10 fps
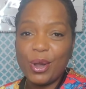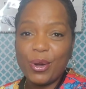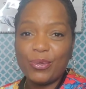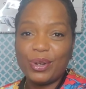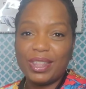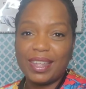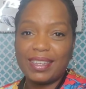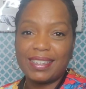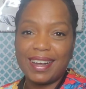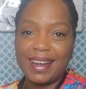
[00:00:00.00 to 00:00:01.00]

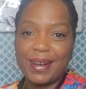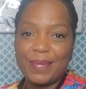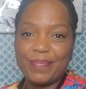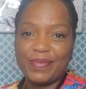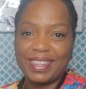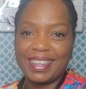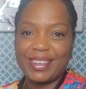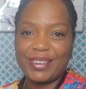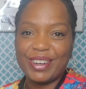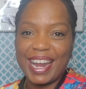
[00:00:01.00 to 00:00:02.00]
with
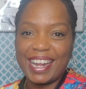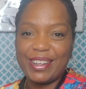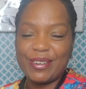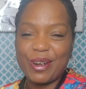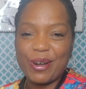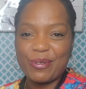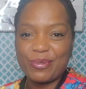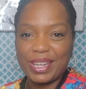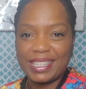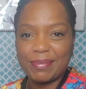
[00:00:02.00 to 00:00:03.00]
creating your own
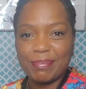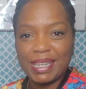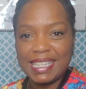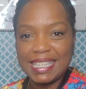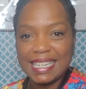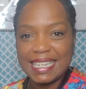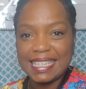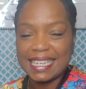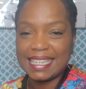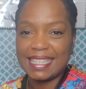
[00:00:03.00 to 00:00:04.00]
resin business
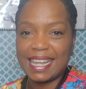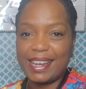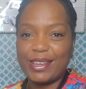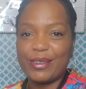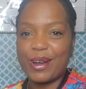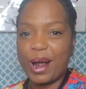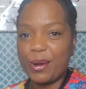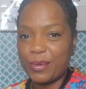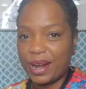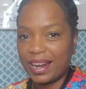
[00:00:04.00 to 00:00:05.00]
and selling your
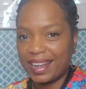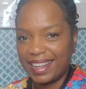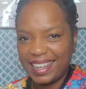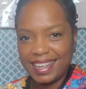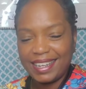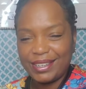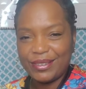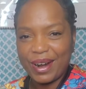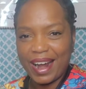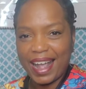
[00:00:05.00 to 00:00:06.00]
artwork, you
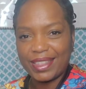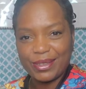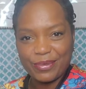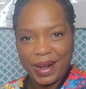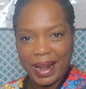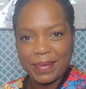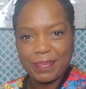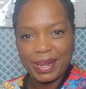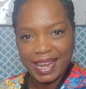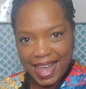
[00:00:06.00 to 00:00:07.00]
are at the right
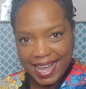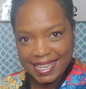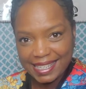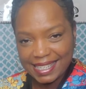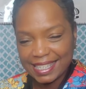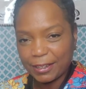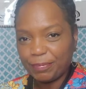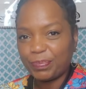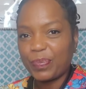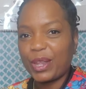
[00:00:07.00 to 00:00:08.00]
place.
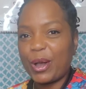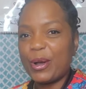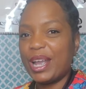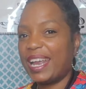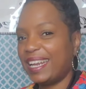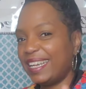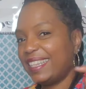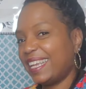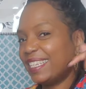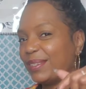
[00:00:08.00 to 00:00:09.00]
Go ahead and hit
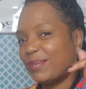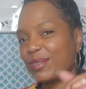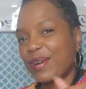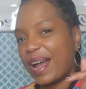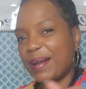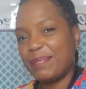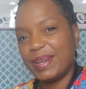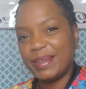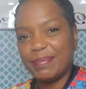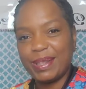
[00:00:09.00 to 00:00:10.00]
that subscribe
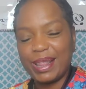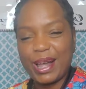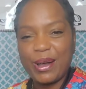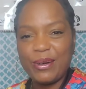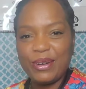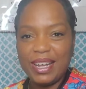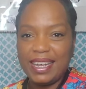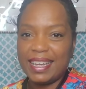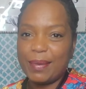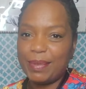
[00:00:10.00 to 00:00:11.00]
button below.
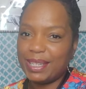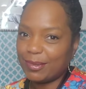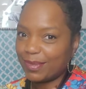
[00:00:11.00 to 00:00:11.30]
Give me some